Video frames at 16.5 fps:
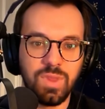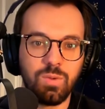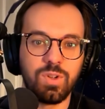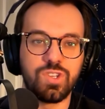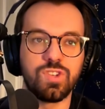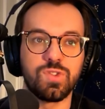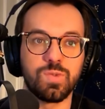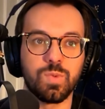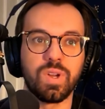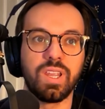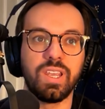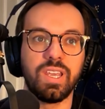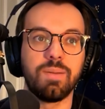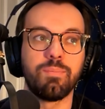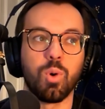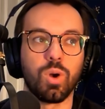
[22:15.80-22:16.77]
Which is
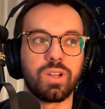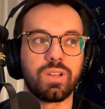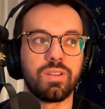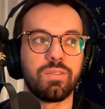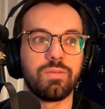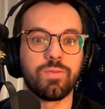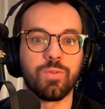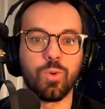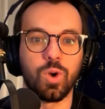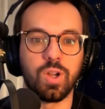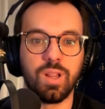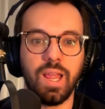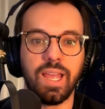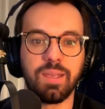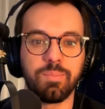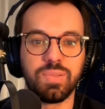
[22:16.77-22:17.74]
really important for
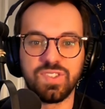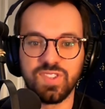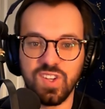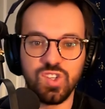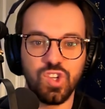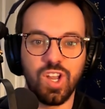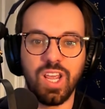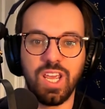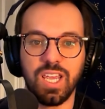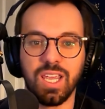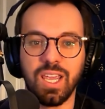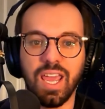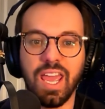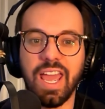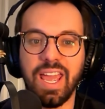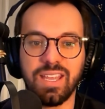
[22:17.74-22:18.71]
like positioning
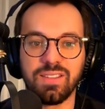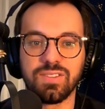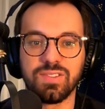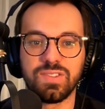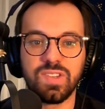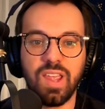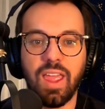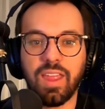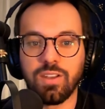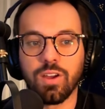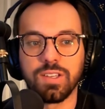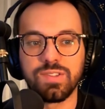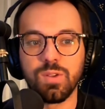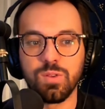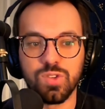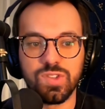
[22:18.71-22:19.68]
and
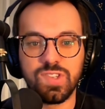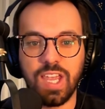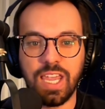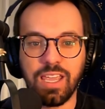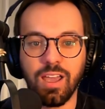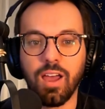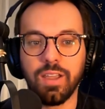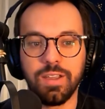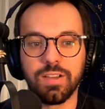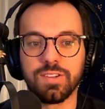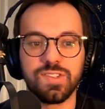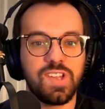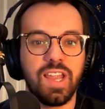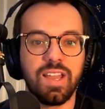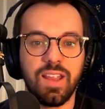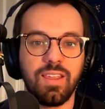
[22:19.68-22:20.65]
also just like
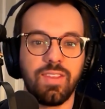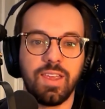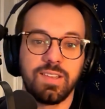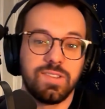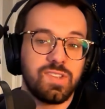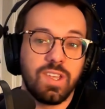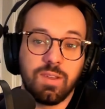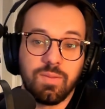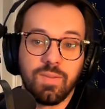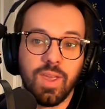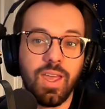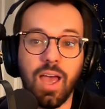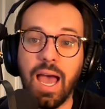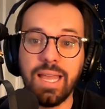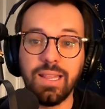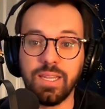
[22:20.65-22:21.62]
understanding things. Like
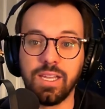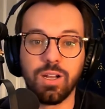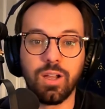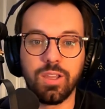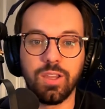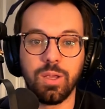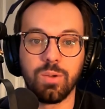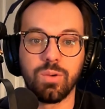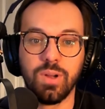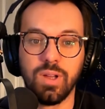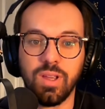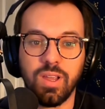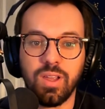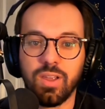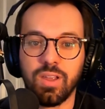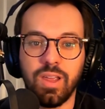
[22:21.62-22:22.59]
I lean on you
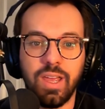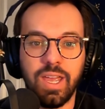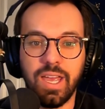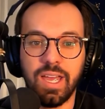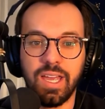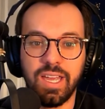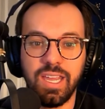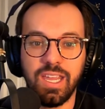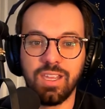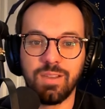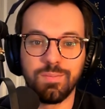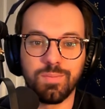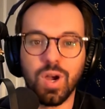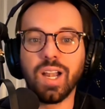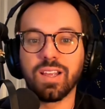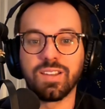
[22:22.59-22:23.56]

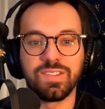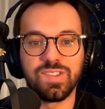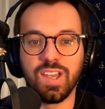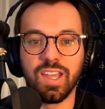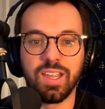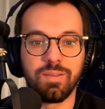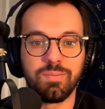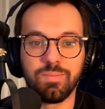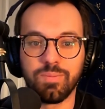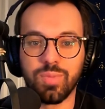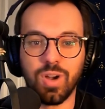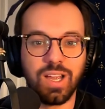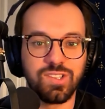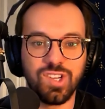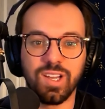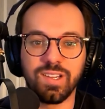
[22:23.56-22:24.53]
in product design
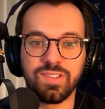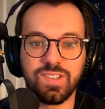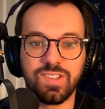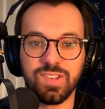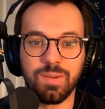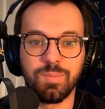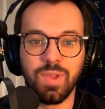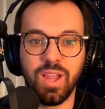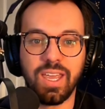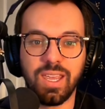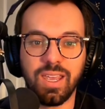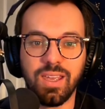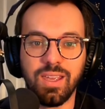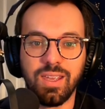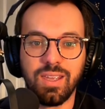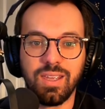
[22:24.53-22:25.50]
projects because I'm like,
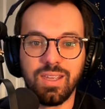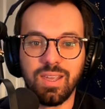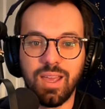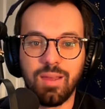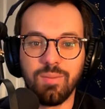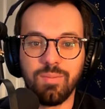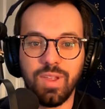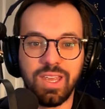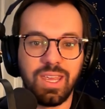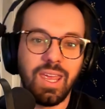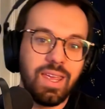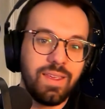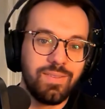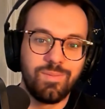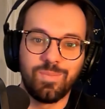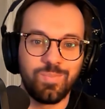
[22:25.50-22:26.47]

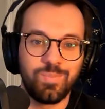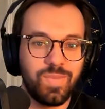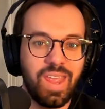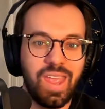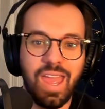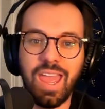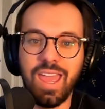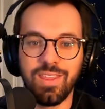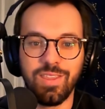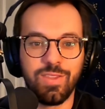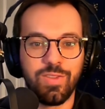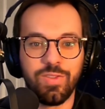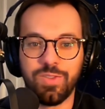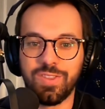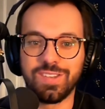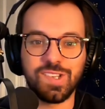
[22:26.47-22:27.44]
hey,
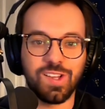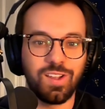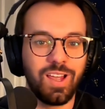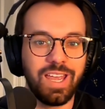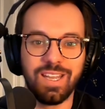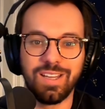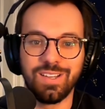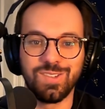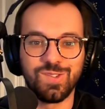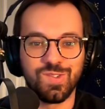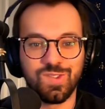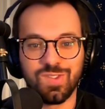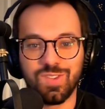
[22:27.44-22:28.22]
this client is,